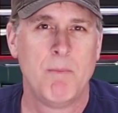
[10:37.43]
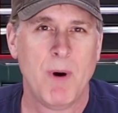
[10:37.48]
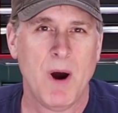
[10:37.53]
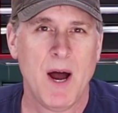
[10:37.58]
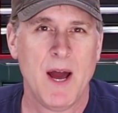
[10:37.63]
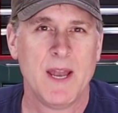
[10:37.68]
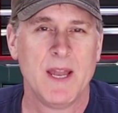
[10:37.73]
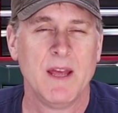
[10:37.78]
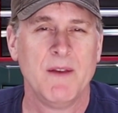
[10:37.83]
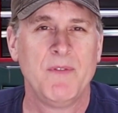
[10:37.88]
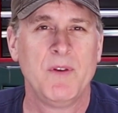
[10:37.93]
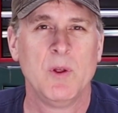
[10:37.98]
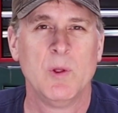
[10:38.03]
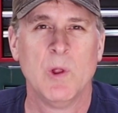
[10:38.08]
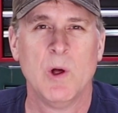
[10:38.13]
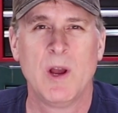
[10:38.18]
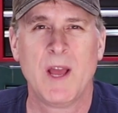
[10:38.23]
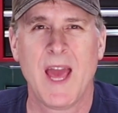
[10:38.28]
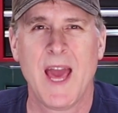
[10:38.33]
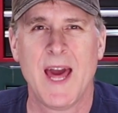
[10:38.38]
But if you
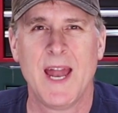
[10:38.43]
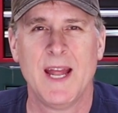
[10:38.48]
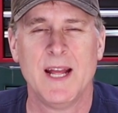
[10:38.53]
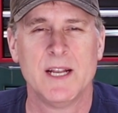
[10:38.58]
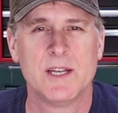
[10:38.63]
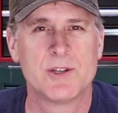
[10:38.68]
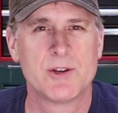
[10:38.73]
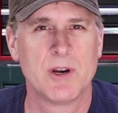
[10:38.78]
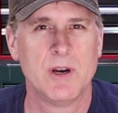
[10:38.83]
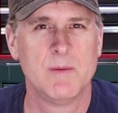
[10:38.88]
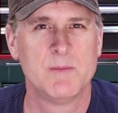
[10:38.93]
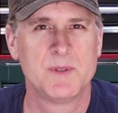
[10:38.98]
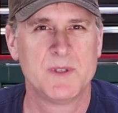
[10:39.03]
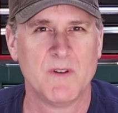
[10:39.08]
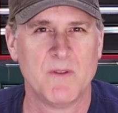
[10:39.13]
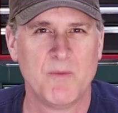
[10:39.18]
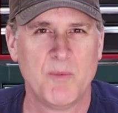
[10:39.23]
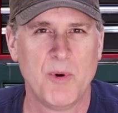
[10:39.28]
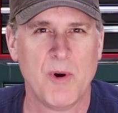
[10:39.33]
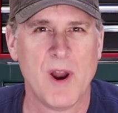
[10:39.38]
look at it in terms
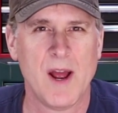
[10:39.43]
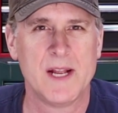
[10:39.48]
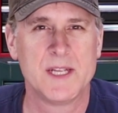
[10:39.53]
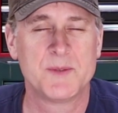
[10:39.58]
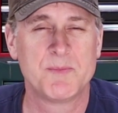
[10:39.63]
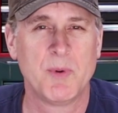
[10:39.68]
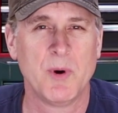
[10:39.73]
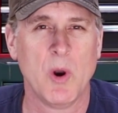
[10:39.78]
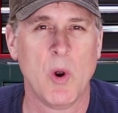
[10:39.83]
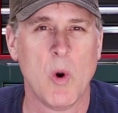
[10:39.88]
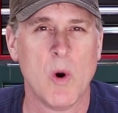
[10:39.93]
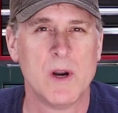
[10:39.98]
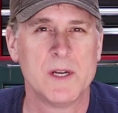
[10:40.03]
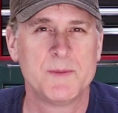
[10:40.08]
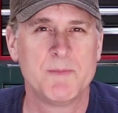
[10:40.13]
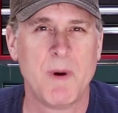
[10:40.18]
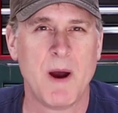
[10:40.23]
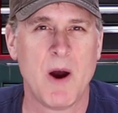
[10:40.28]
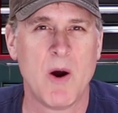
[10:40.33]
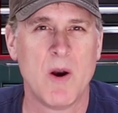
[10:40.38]
of price per
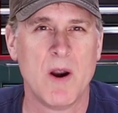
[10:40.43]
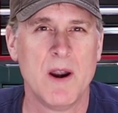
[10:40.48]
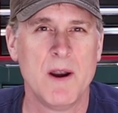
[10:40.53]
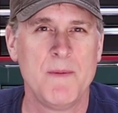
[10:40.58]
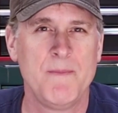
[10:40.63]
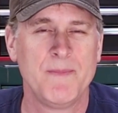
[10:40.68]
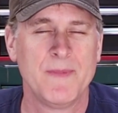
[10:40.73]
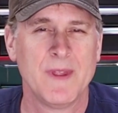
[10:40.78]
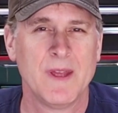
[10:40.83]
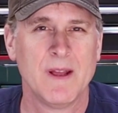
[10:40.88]
horsepower,